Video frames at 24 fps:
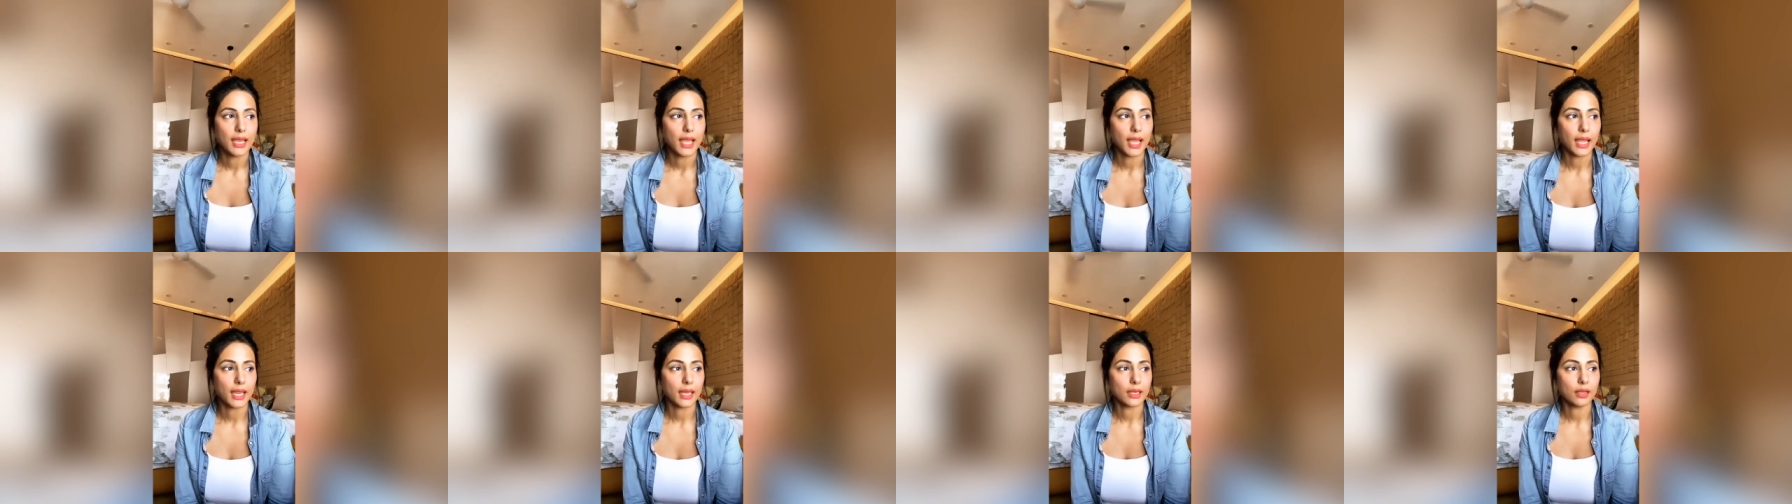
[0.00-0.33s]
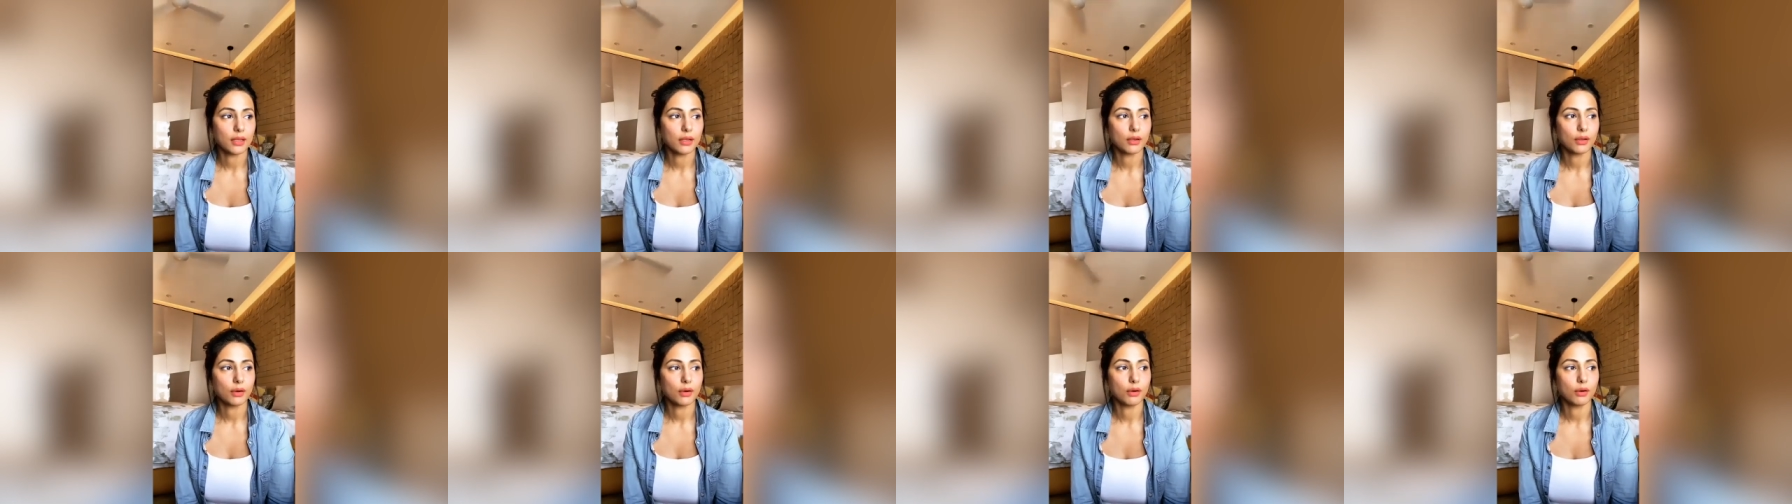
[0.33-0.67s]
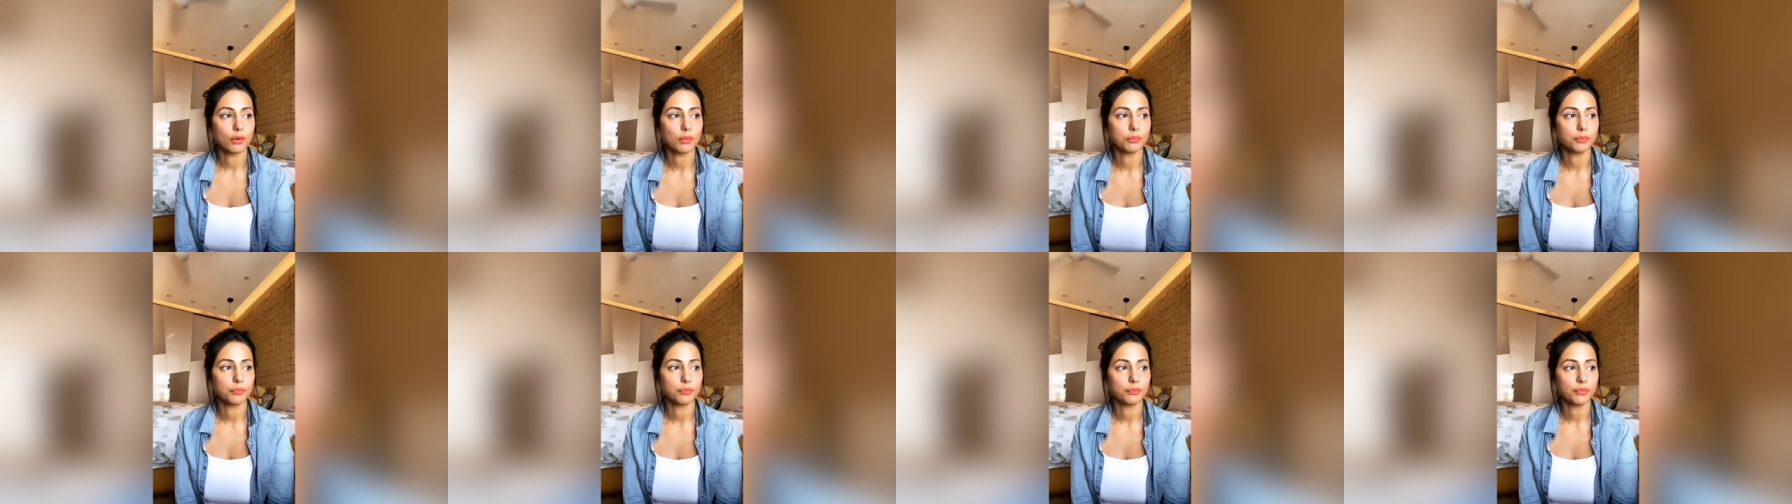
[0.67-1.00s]

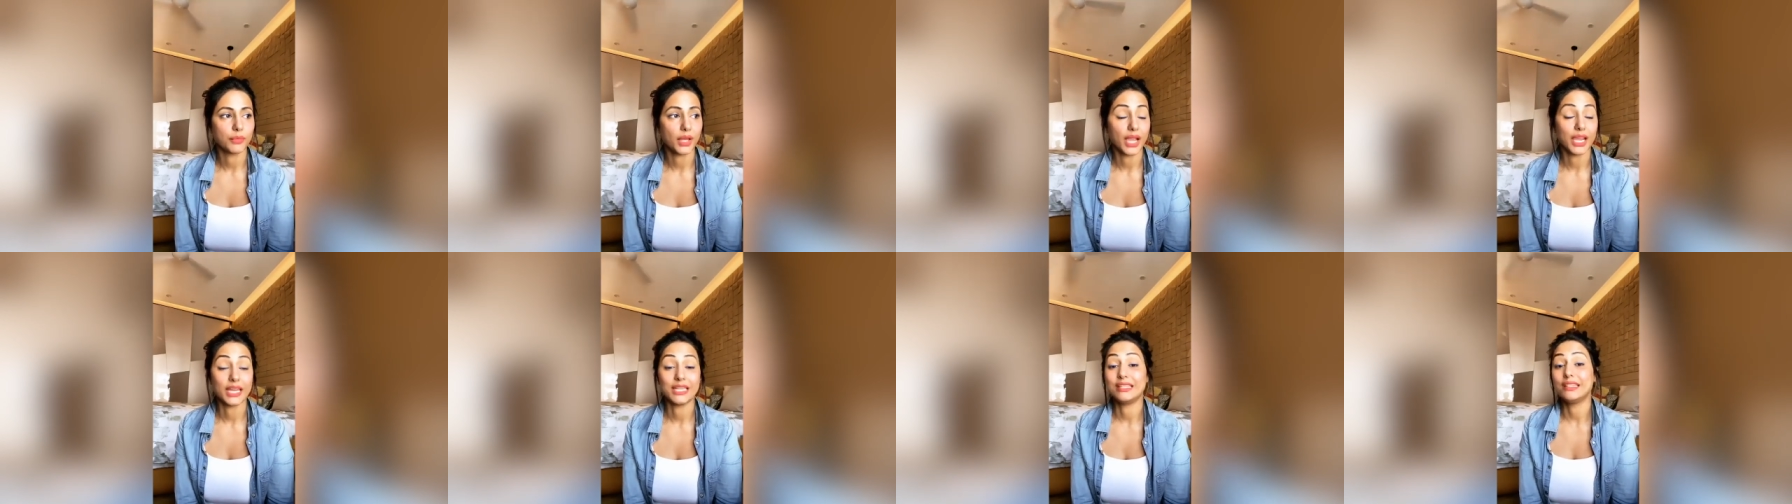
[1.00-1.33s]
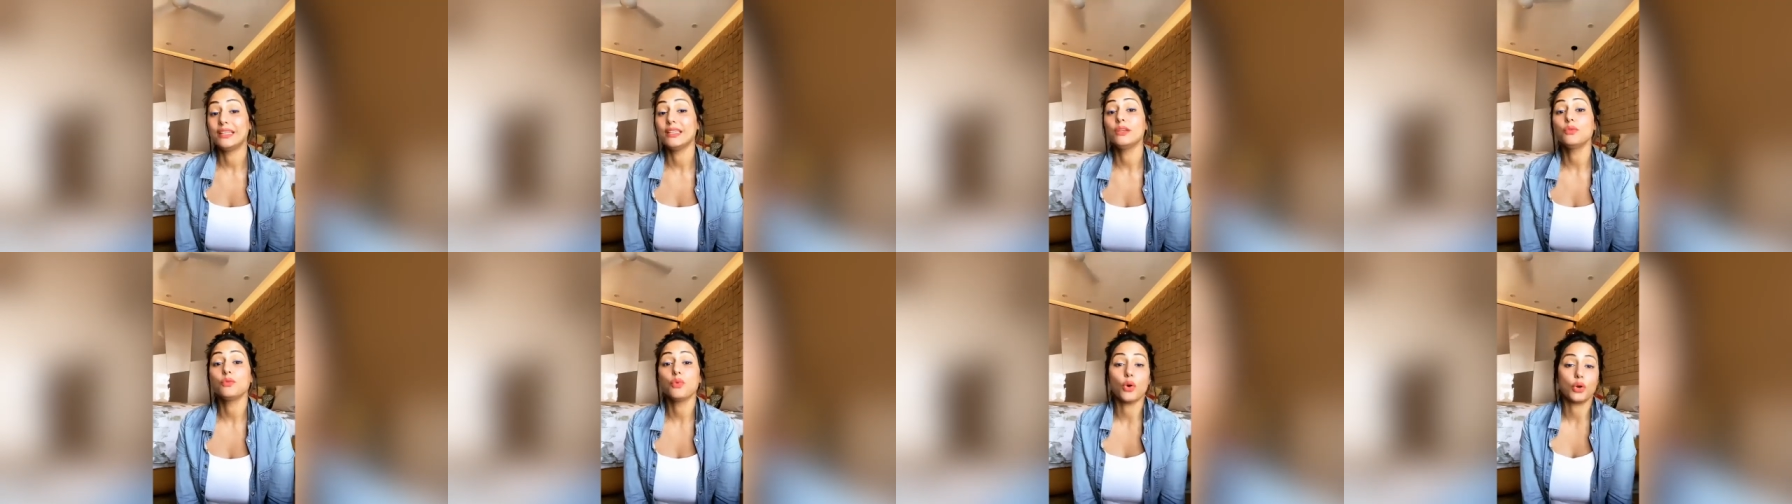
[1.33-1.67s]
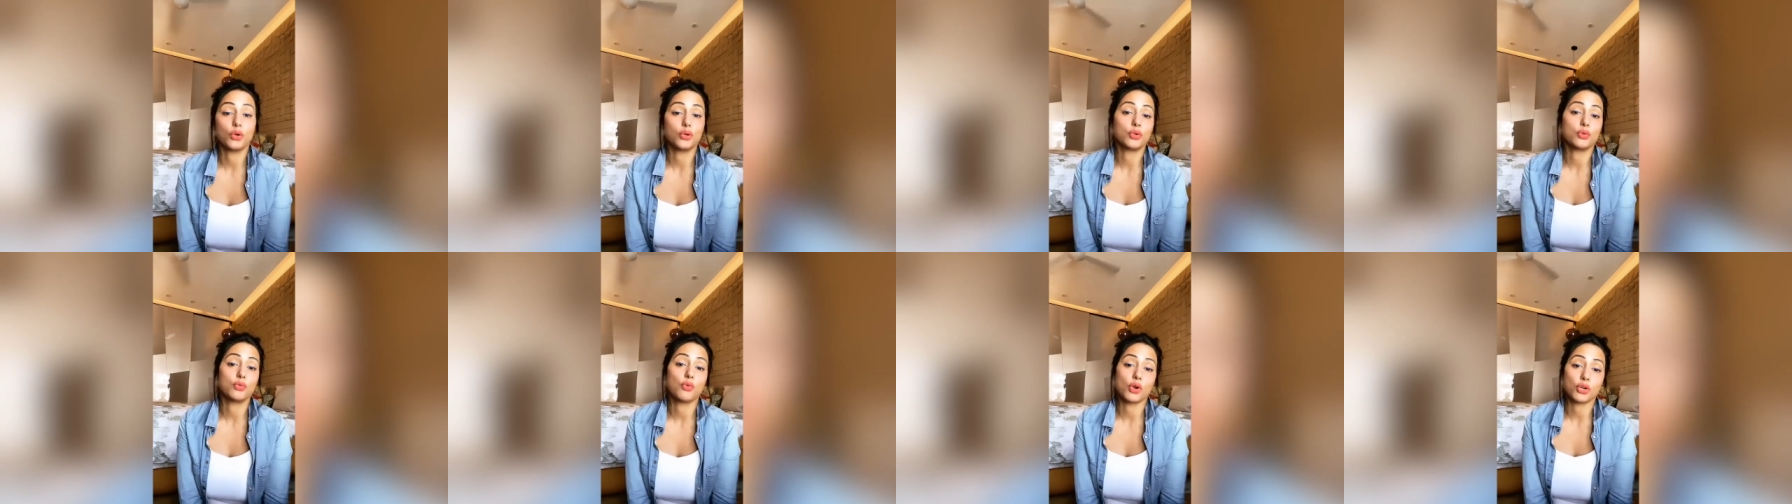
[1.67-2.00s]
And I didn't
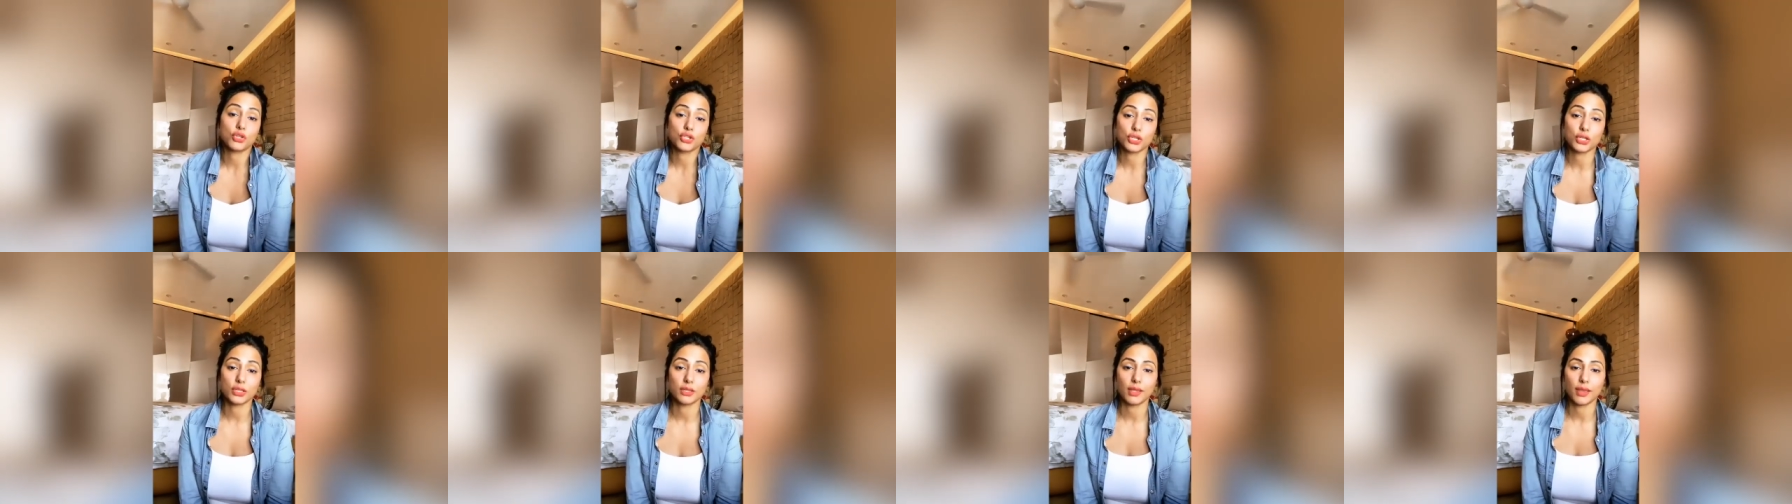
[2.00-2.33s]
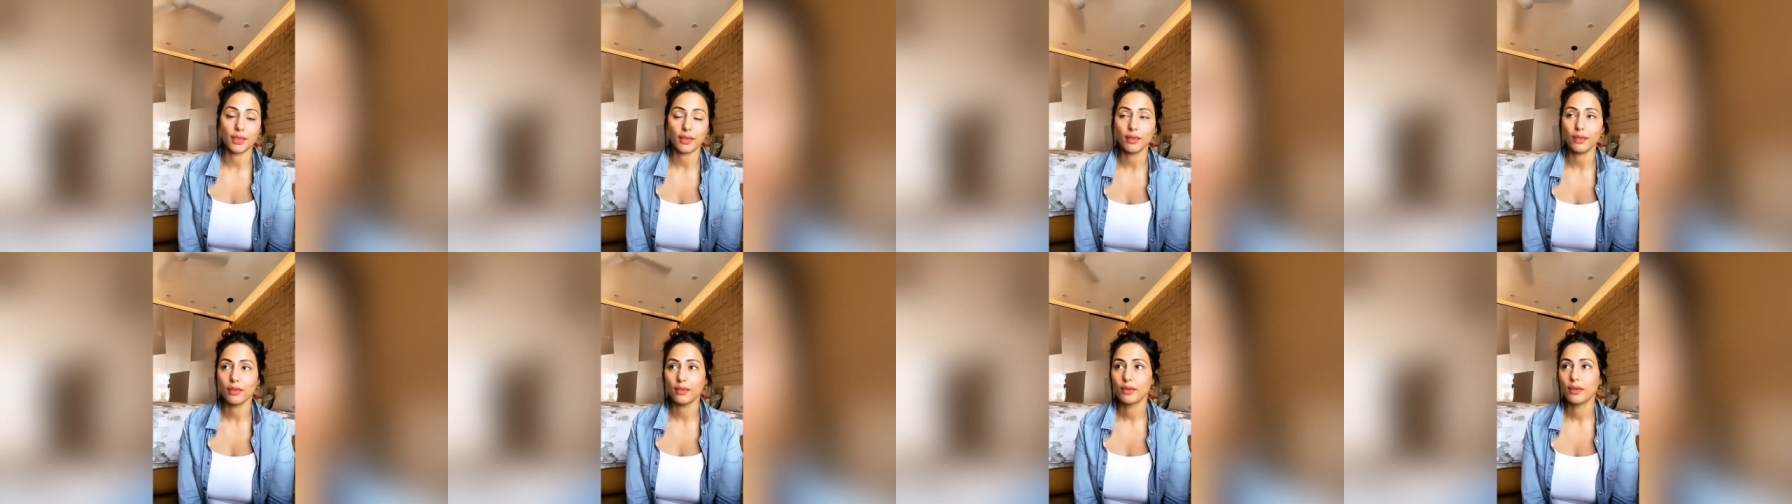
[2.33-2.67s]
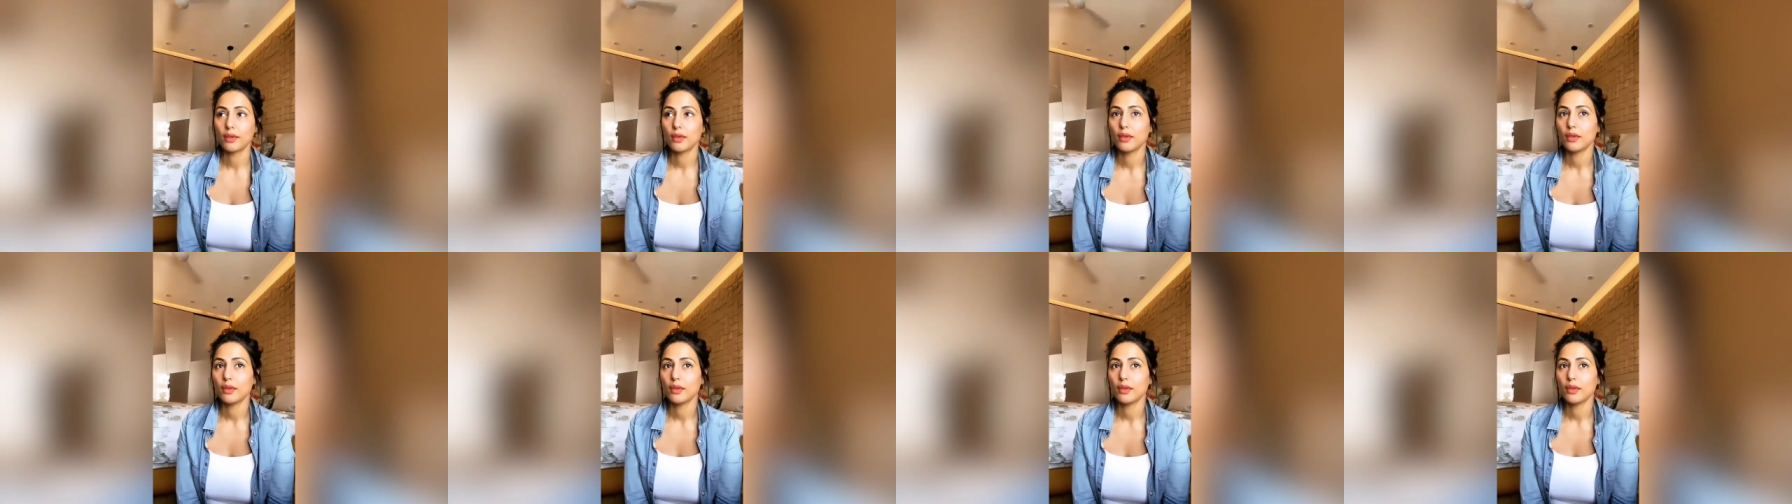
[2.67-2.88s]
want to watch it there.